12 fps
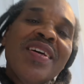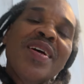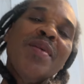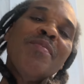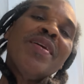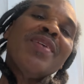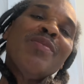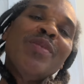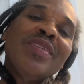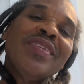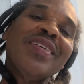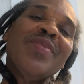I'm like,
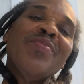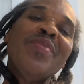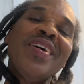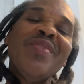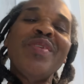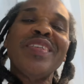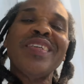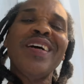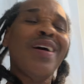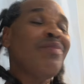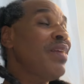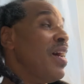what's up, man? What
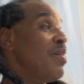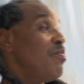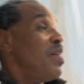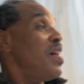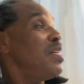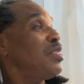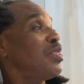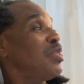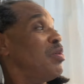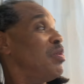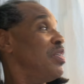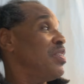y'all? I'm like, man,
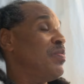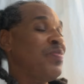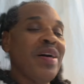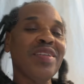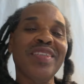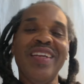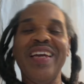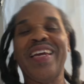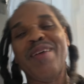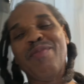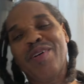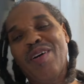sure, there's a bunch. And they
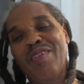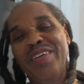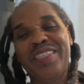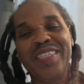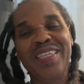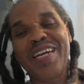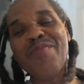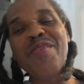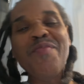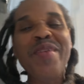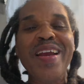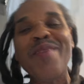kept calling each other, come here,
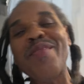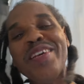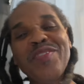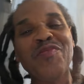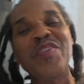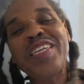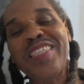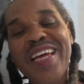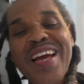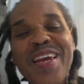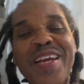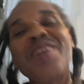man, come here, this fish
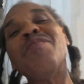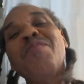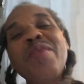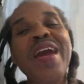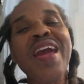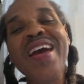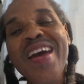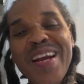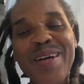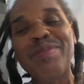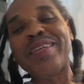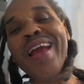down there. Come here, man,
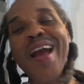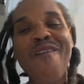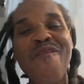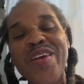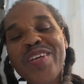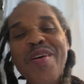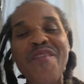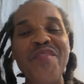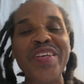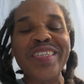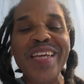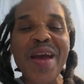come check out Fish, man.
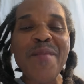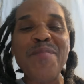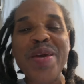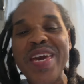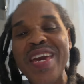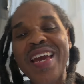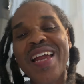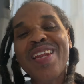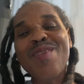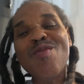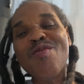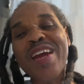Fish got big, got
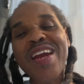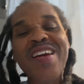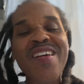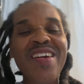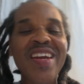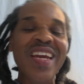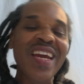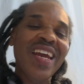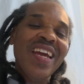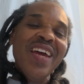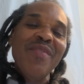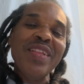long hair
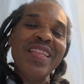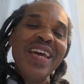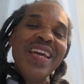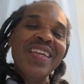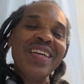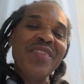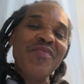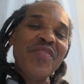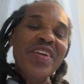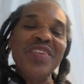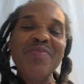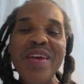and everything. Look at
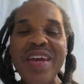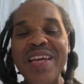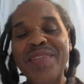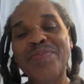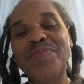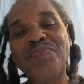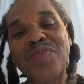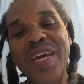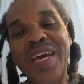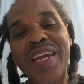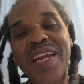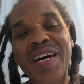Fish, man.
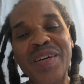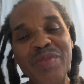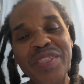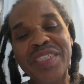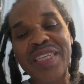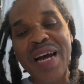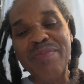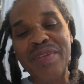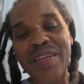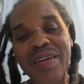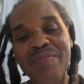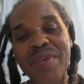And uh, we chopped it
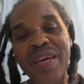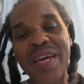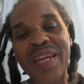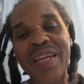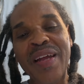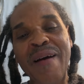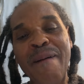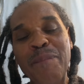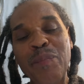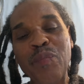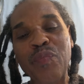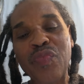up, man, and uh,
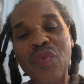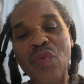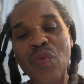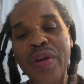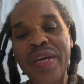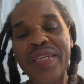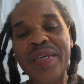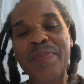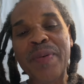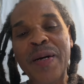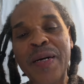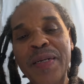we end up
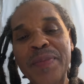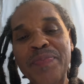uh,